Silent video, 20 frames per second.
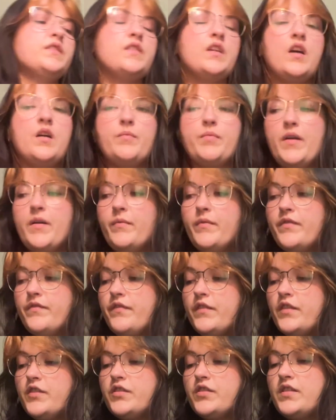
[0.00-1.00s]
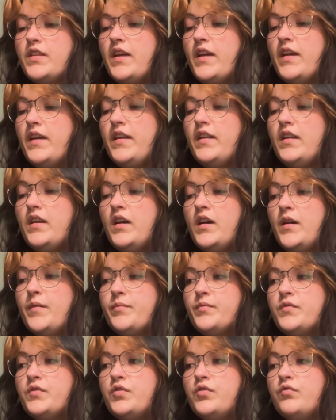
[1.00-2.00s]
I'll probably finish that
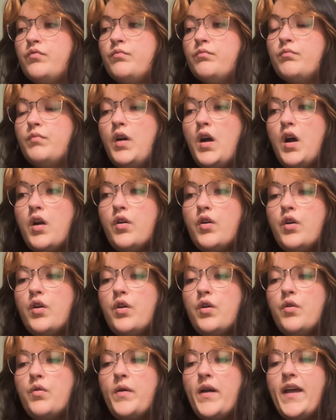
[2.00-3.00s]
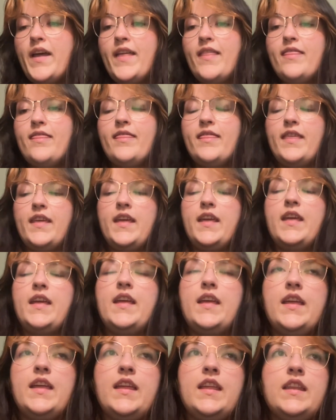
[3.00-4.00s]
up tomorrow, and
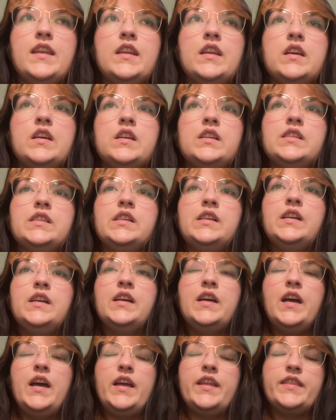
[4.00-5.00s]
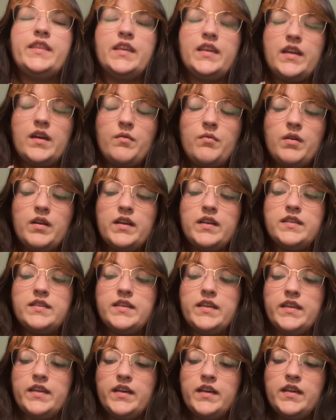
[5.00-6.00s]
then I think I want to
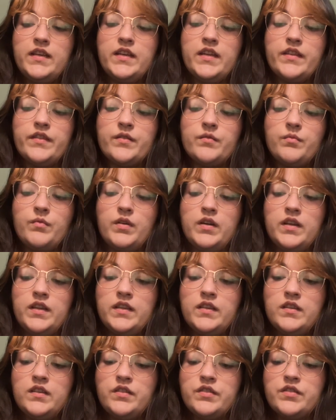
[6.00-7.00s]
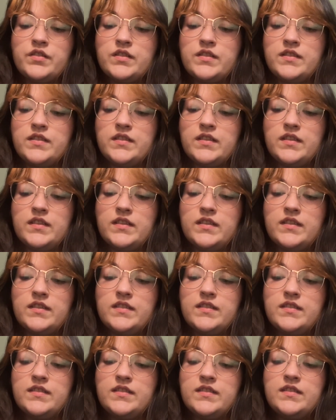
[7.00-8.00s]
knit another one just to
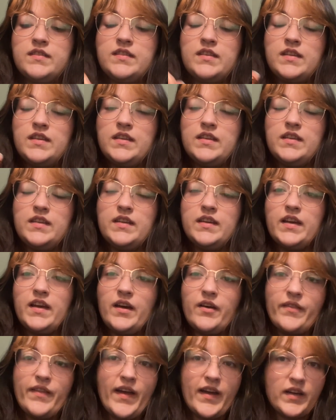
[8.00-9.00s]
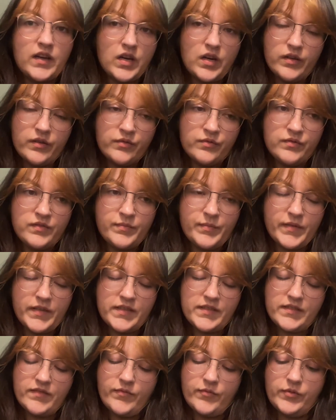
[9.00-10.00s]
see how that goes,
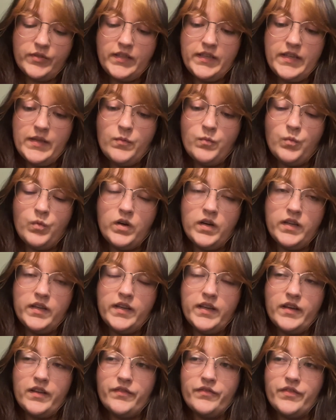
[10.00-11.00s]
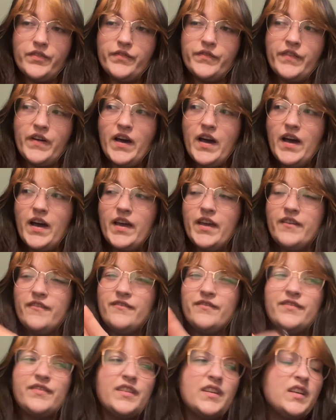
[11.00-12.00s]
because I've only knit one out of the
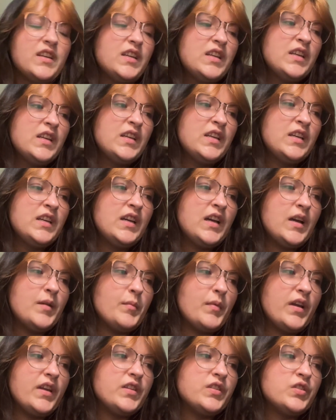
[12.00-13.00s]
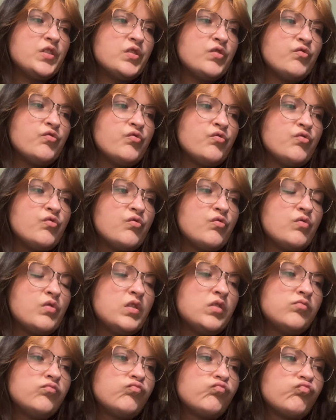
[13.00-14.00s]
5. I might
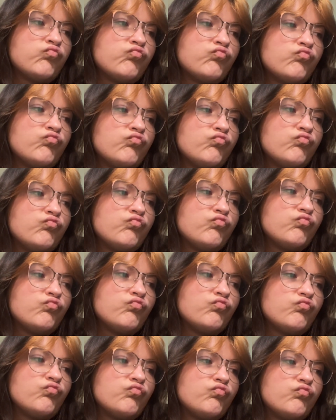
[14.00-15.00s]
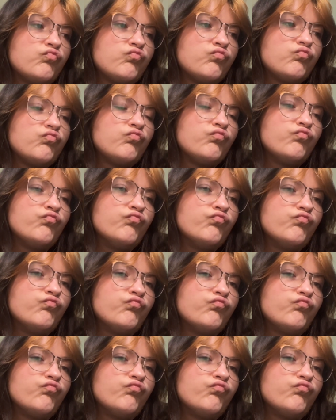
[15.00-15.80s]
do, I